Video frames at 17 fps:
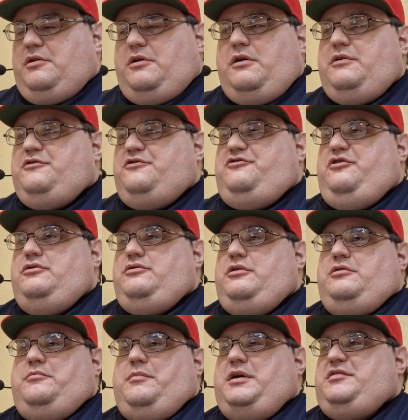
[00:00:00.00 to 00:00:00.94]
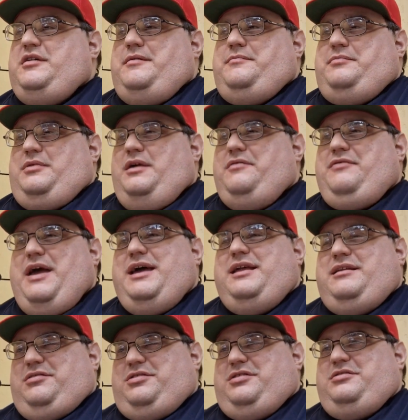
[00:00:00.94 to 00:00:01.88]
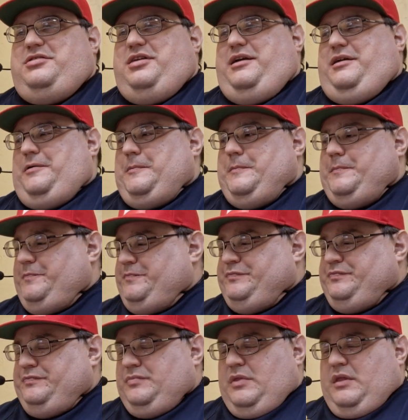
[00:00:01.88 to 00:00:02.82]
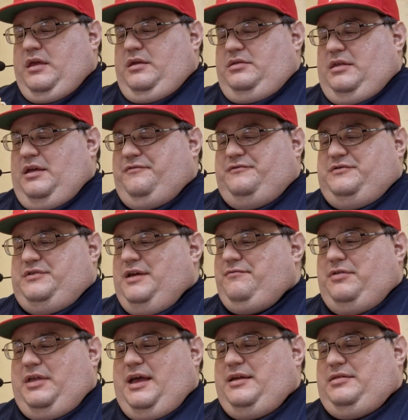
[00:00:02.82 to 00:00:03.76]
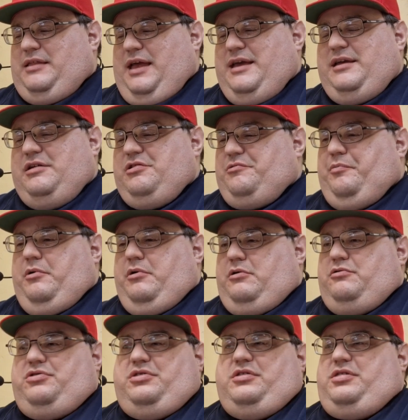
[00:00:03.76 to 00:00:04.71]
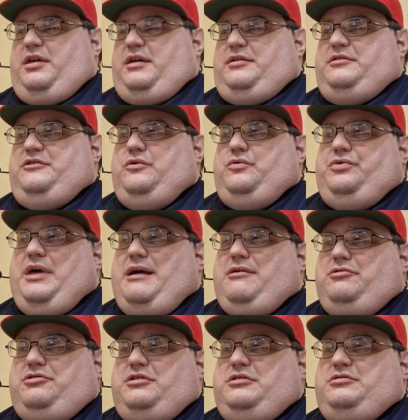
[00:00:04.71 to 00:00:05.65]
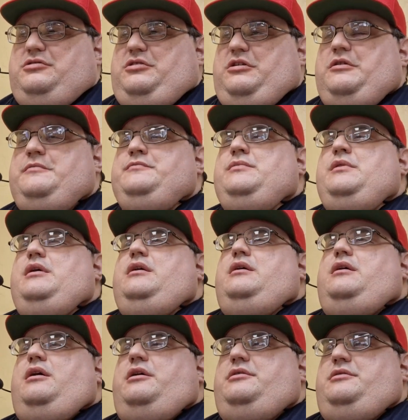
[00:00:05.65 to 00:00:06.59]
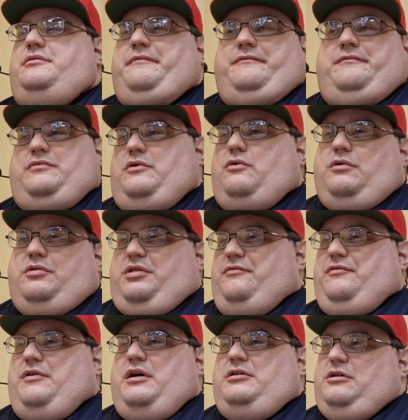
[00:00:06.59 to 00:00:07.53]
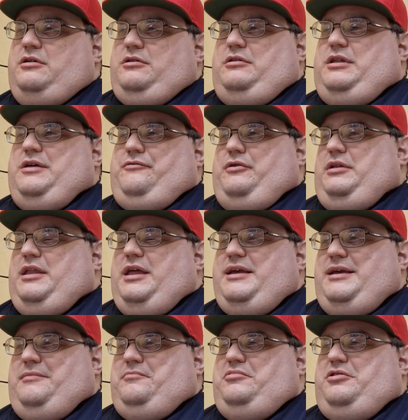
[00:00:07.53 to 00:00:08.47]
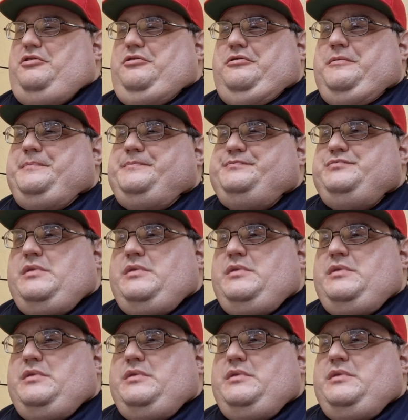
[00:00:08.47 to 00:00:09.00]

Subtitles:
Carl's Jr. in my time, they've had it since they've definitely had Angus burger since 2000s. Of course, they've gone under different names here.